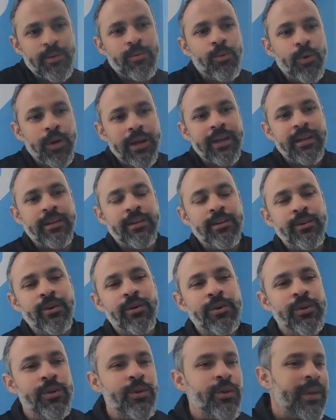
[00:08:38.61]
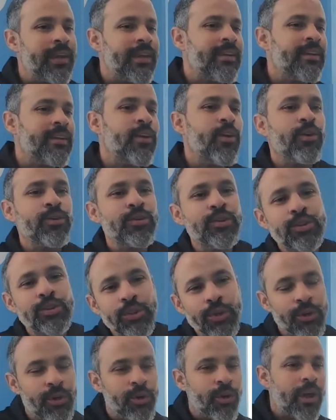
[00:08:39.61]
when, you can
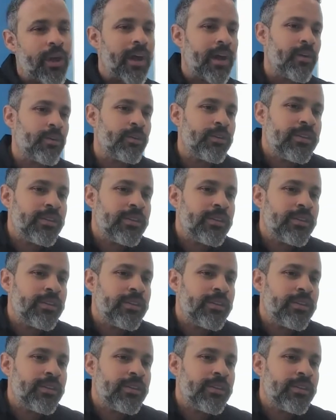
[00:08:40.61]
control how